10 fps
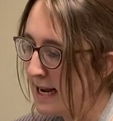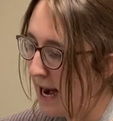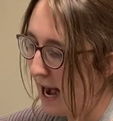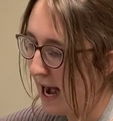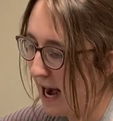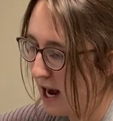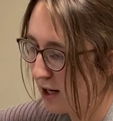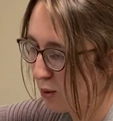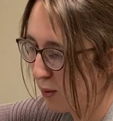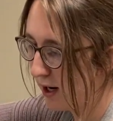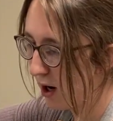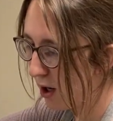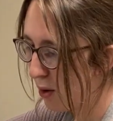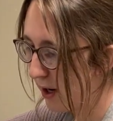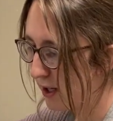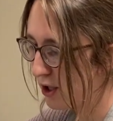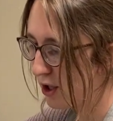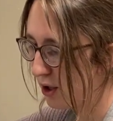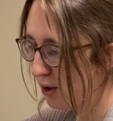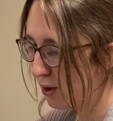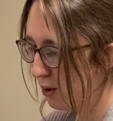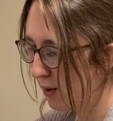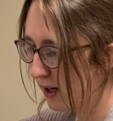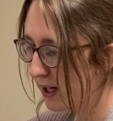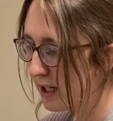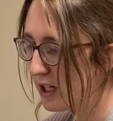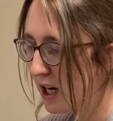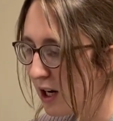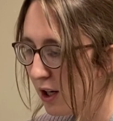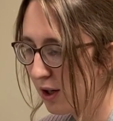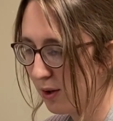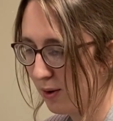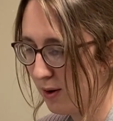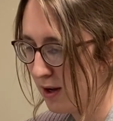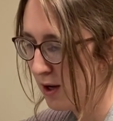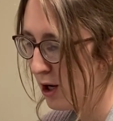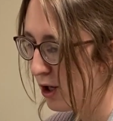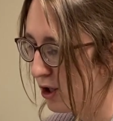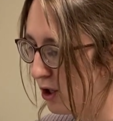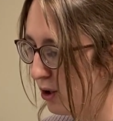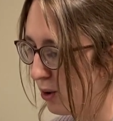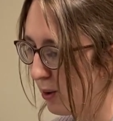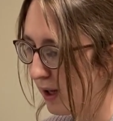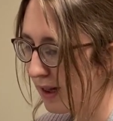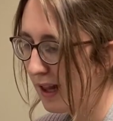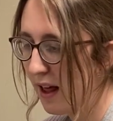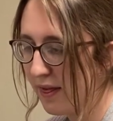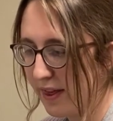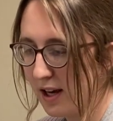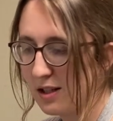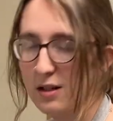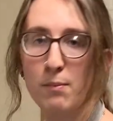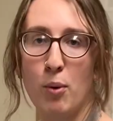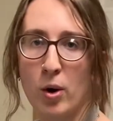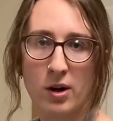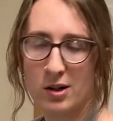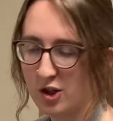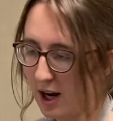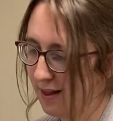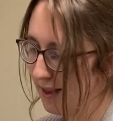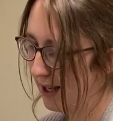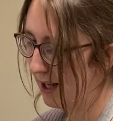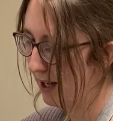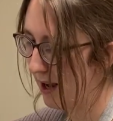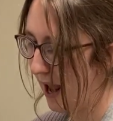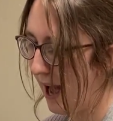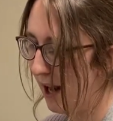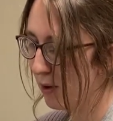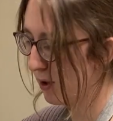and we are going to continue to let this boil gently, and we're